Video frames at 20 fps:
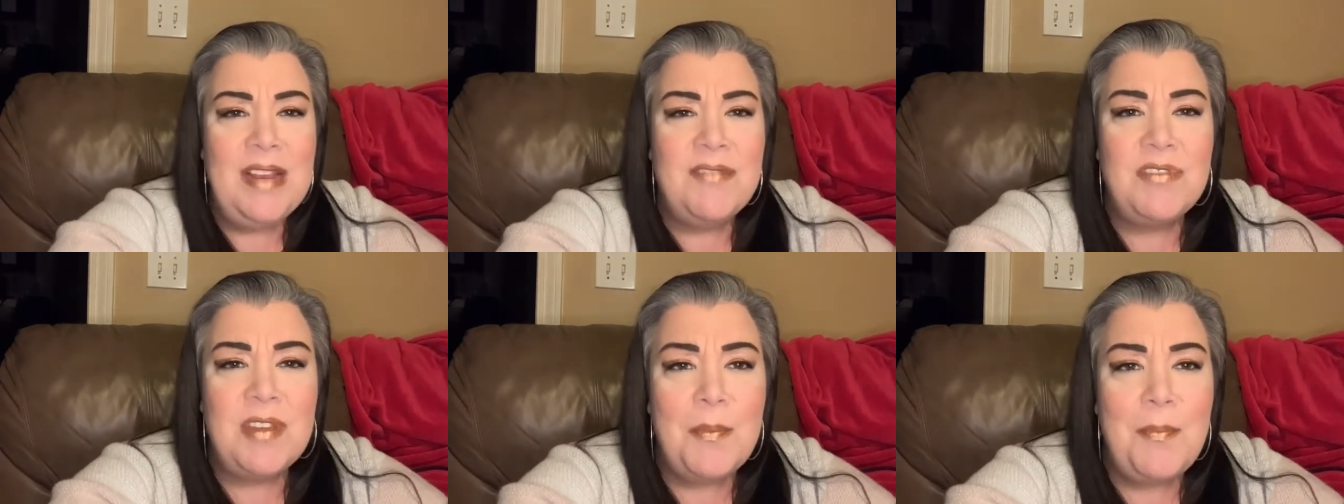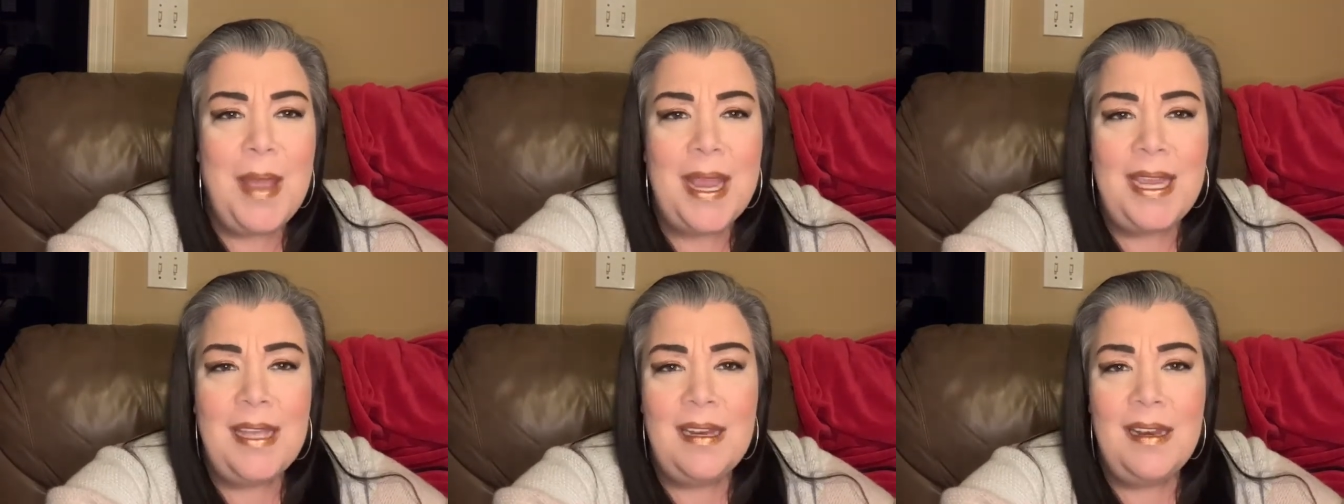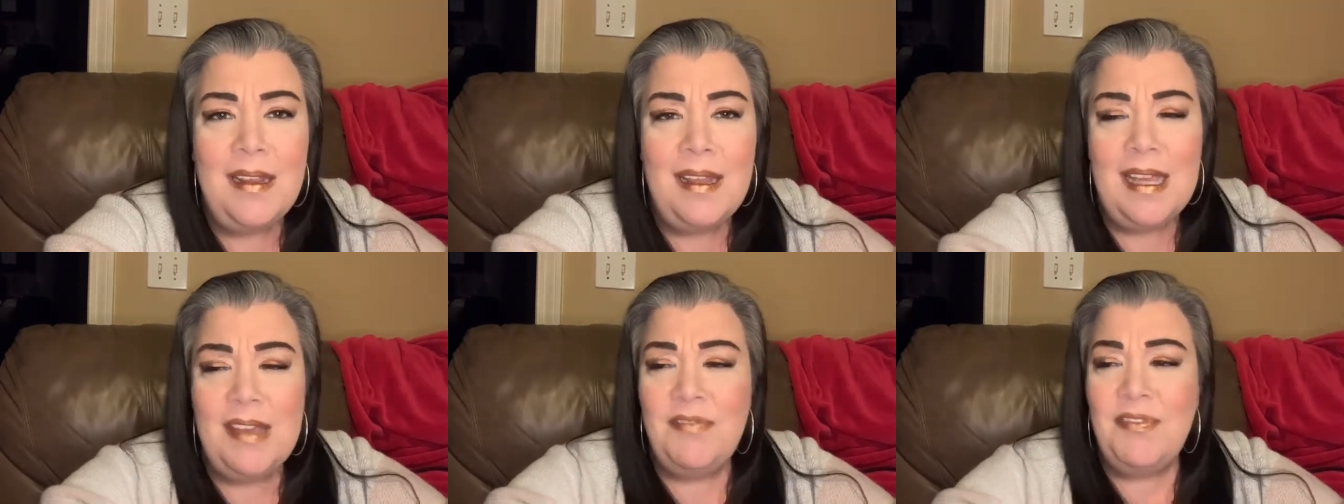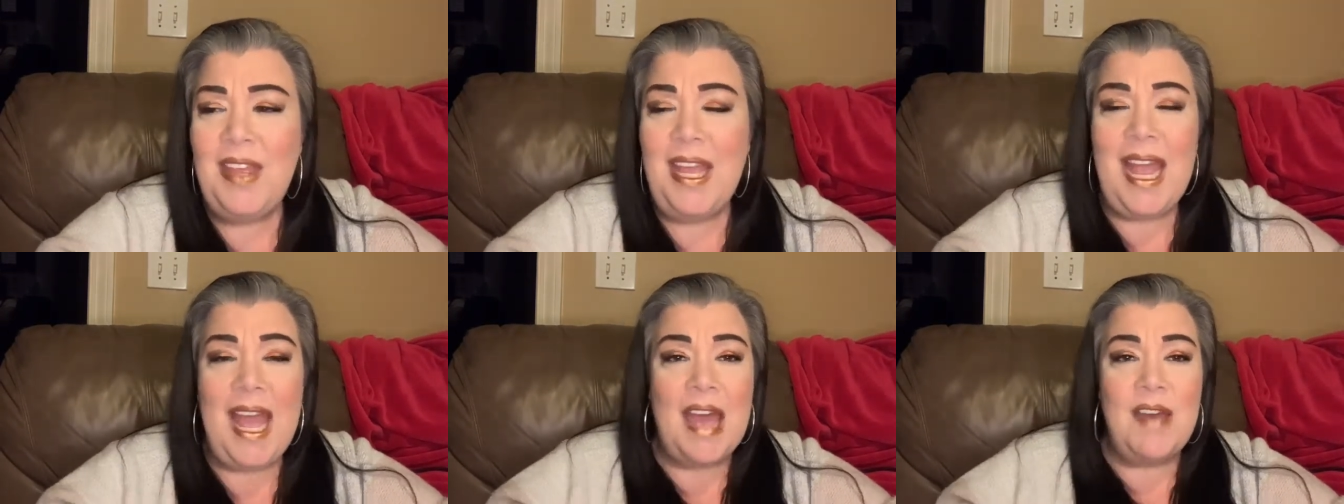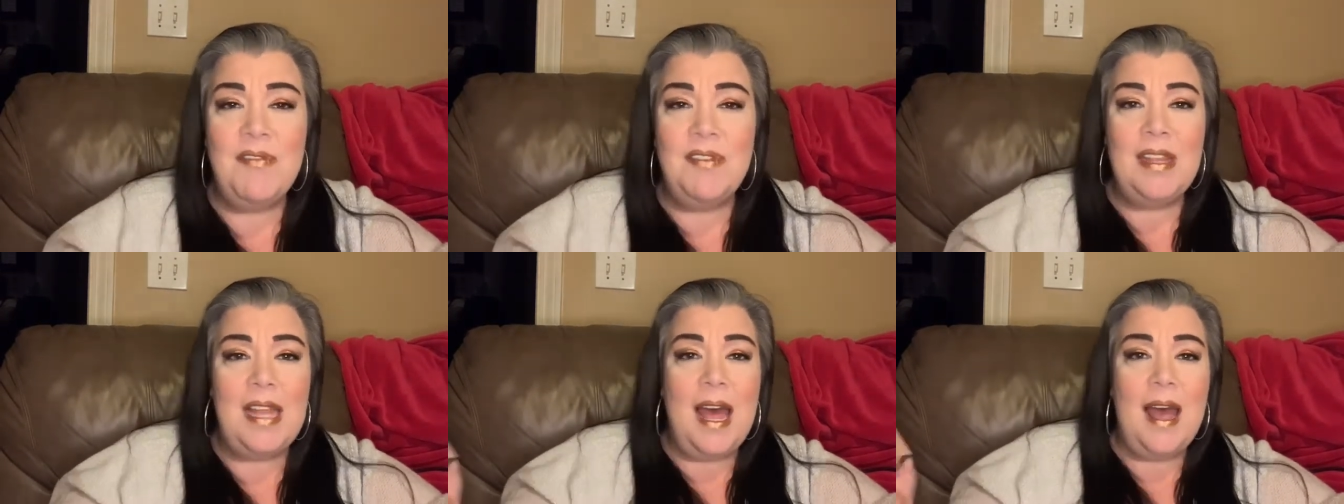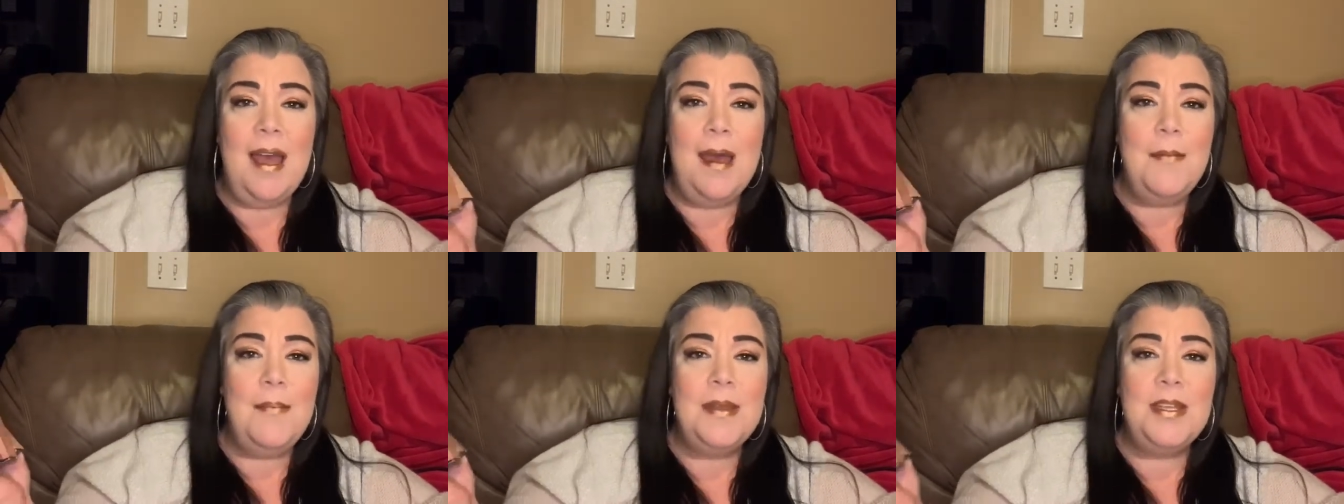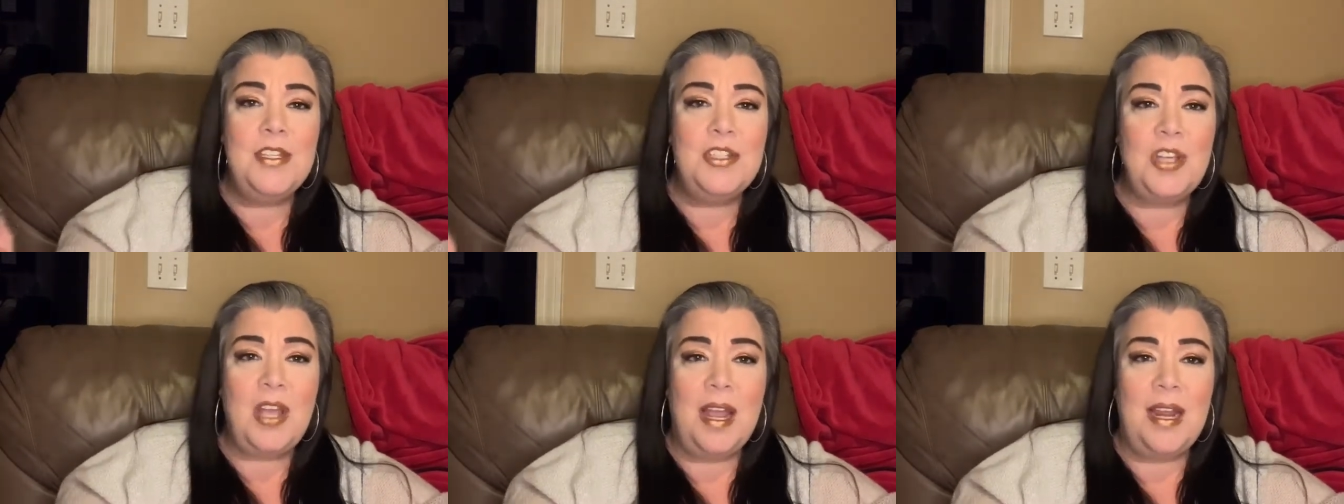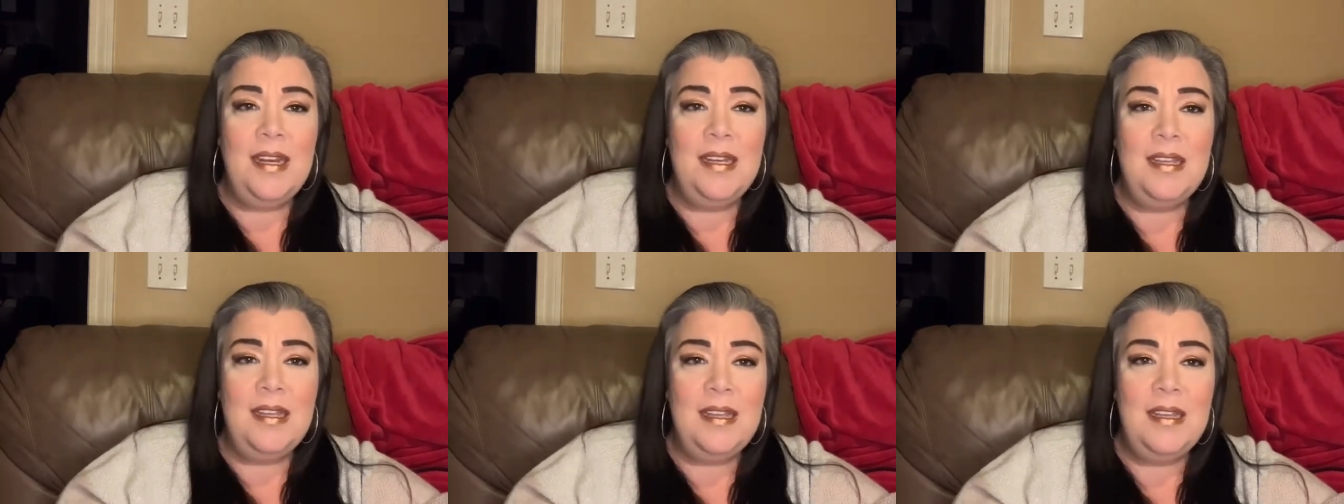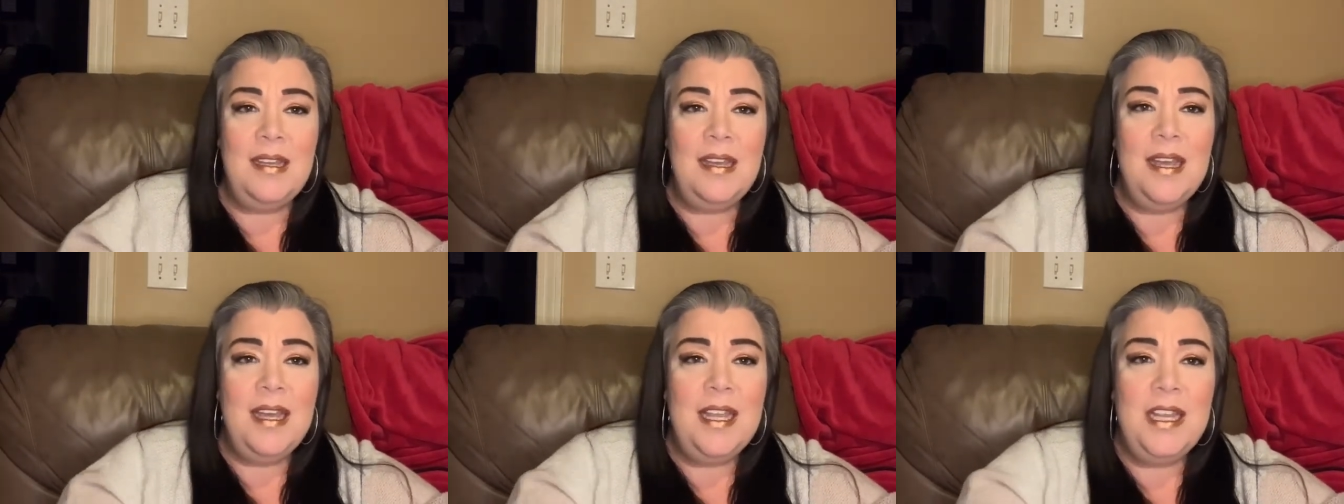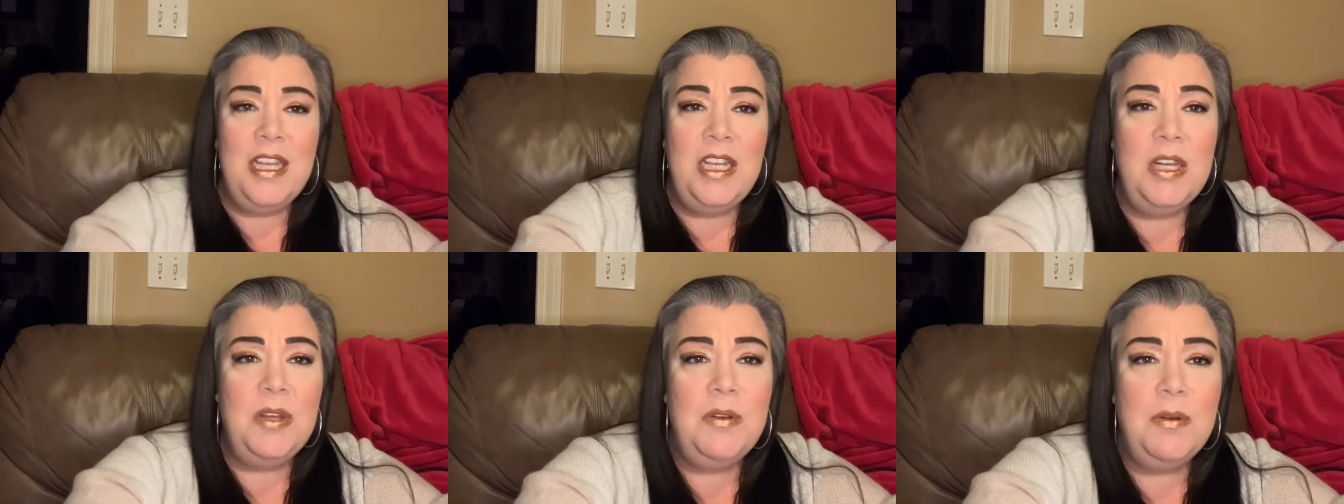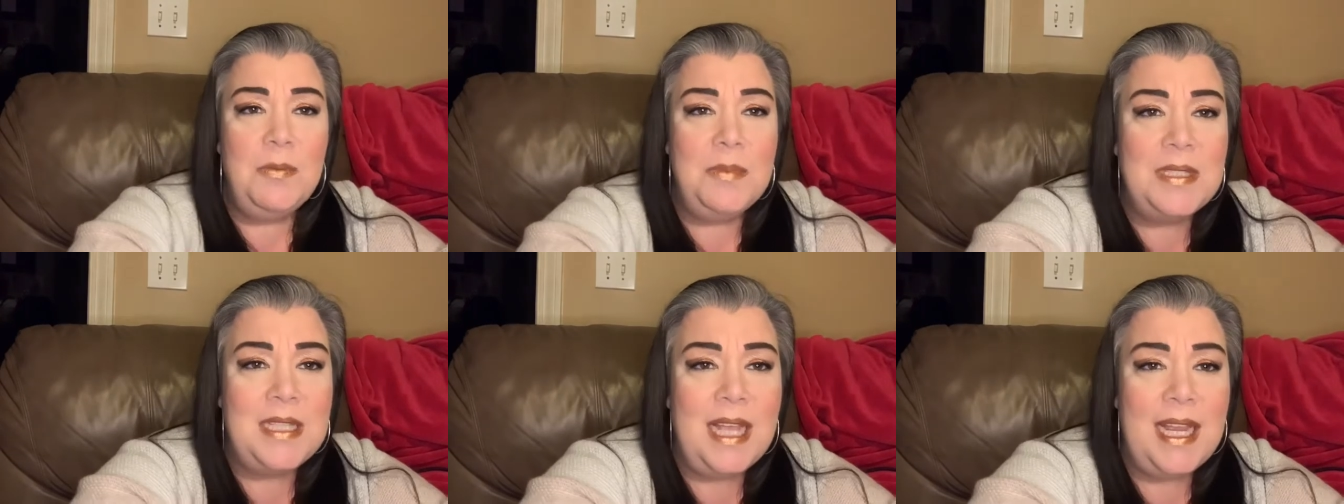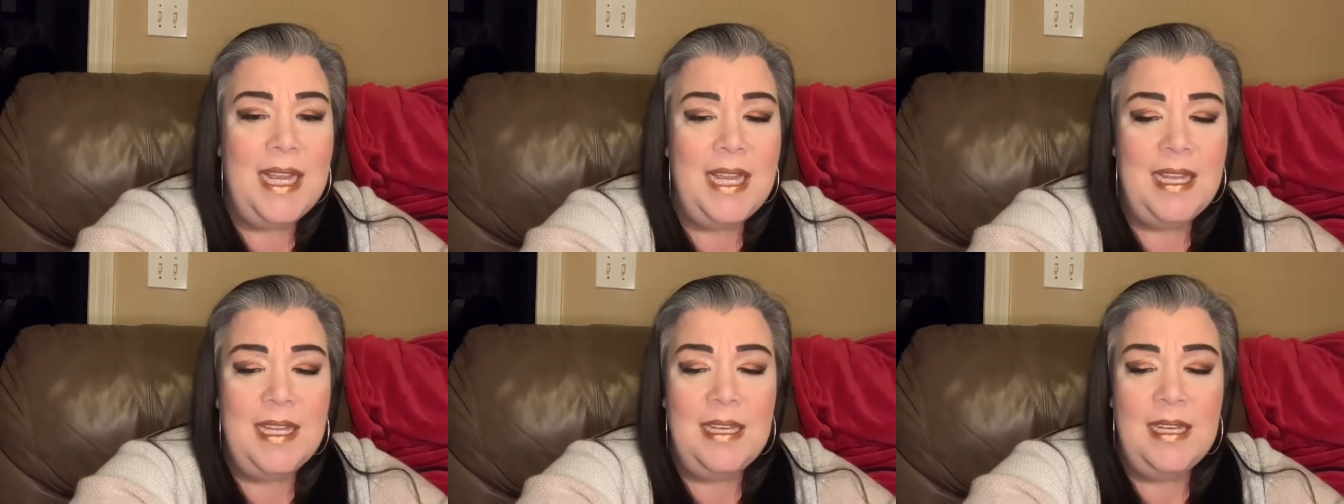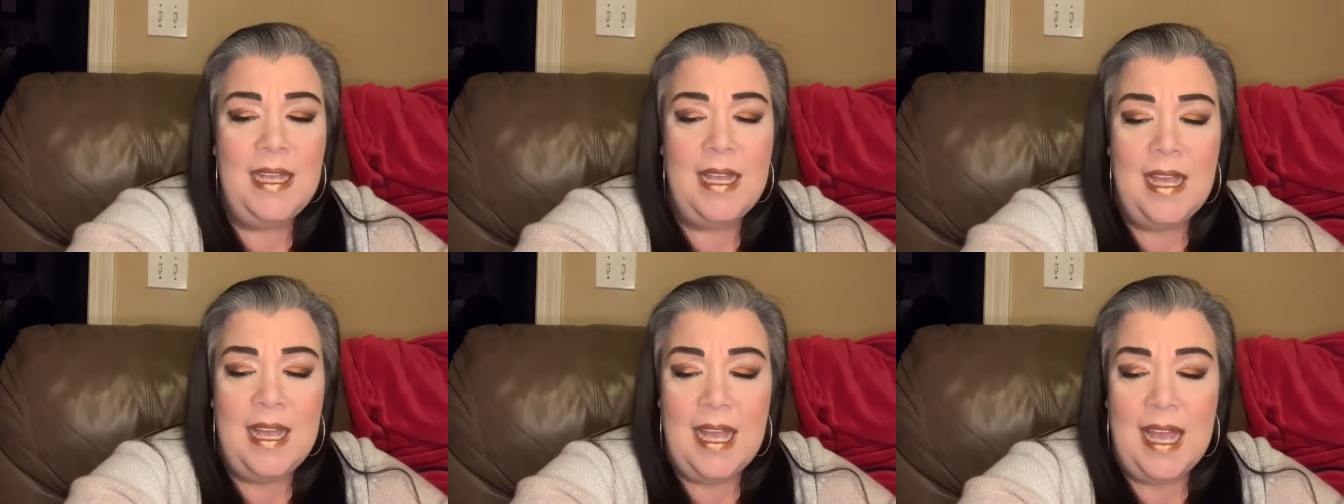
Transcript: If they're making, a, if they have a lab in China, you know what I'm saying?